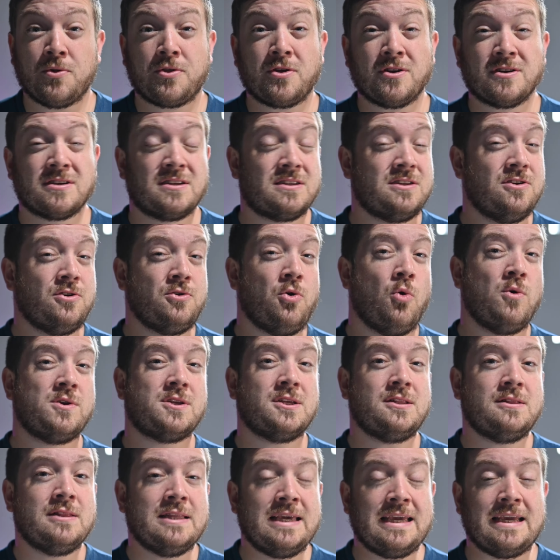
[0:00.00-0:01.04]
they're still going
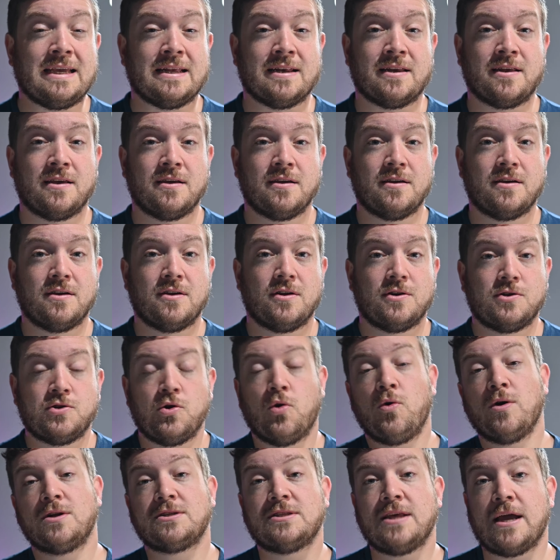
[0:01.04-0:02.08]
to lean
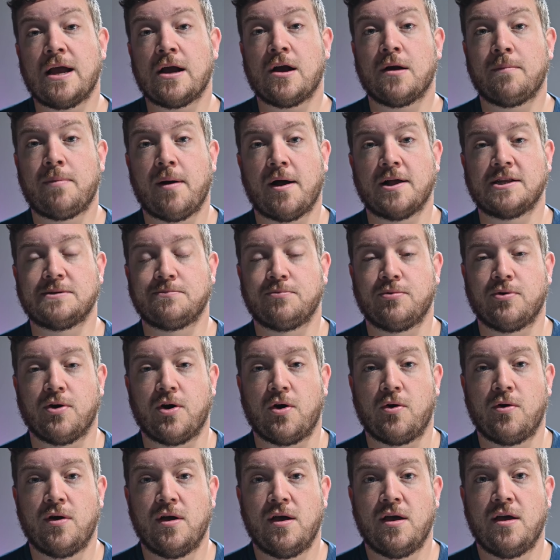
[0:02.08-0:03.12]
towards the AirPods
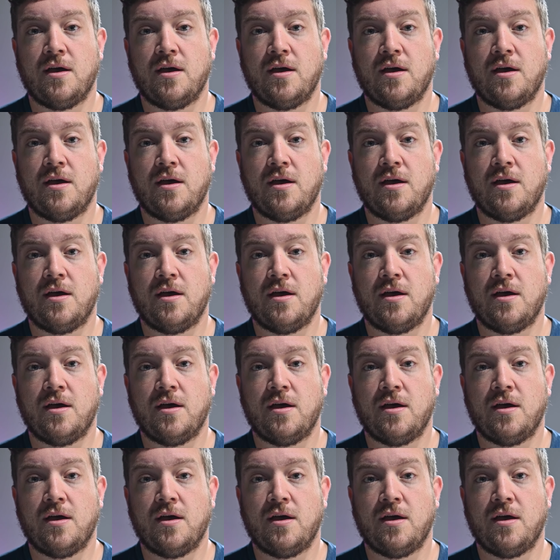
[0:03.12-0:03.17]
Pro.